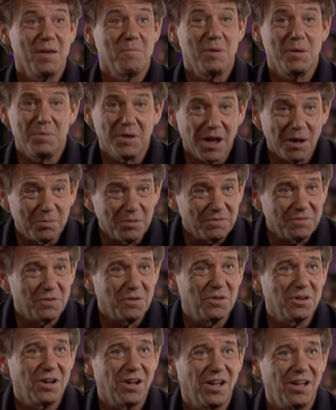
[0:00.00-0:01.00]
maybe a couple of
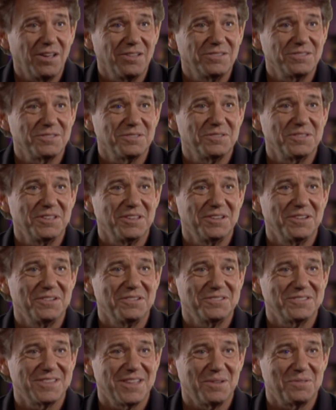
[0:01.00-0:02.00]
phone calls through the
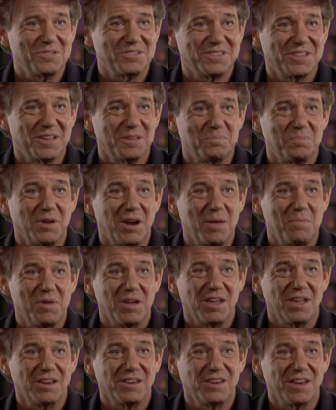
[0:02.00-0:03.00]
years. That was it. But I
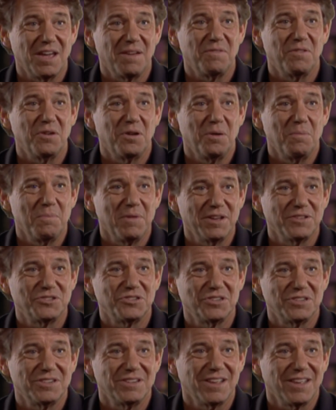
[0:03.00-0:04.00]
mean, never
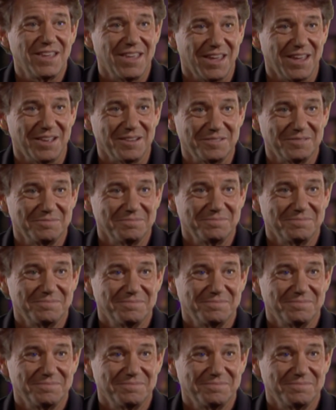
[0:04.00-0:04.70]
mentioned again.